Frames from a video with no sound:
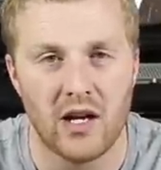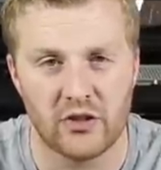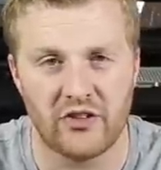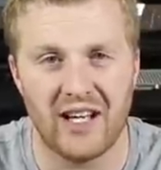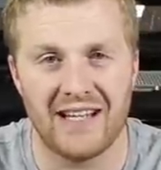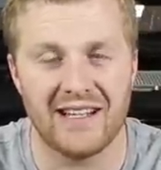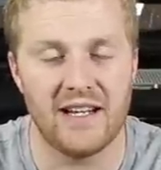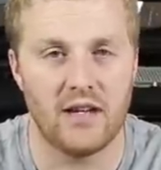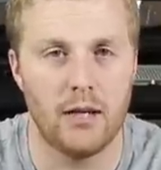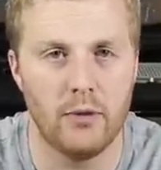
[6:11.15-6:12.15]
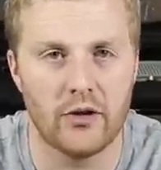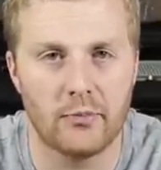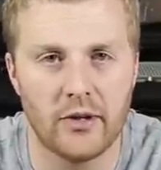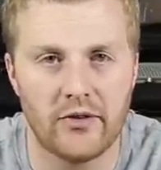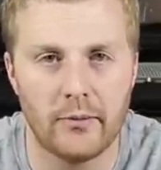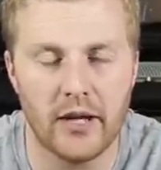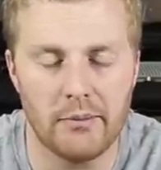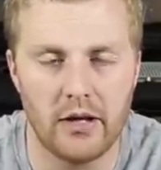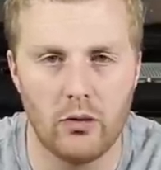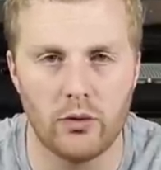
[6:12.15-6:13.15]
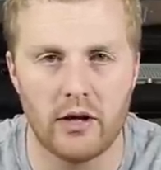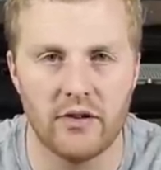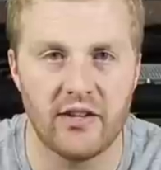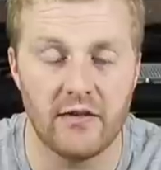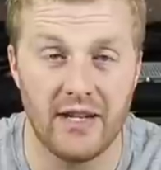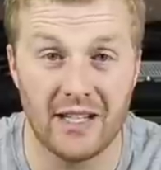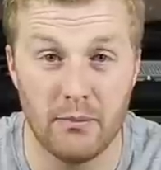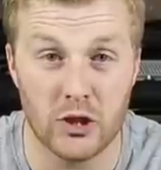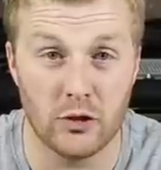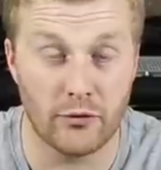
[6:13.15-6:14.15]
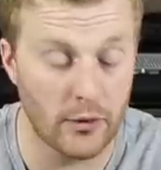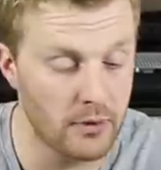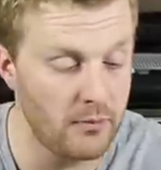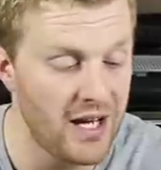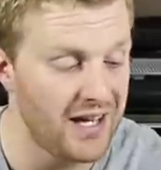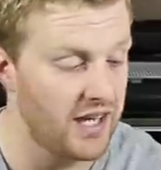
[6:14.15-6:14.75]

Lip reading: I'll just say again that I'm not sponsored by them, and nor did I receive any commission from them.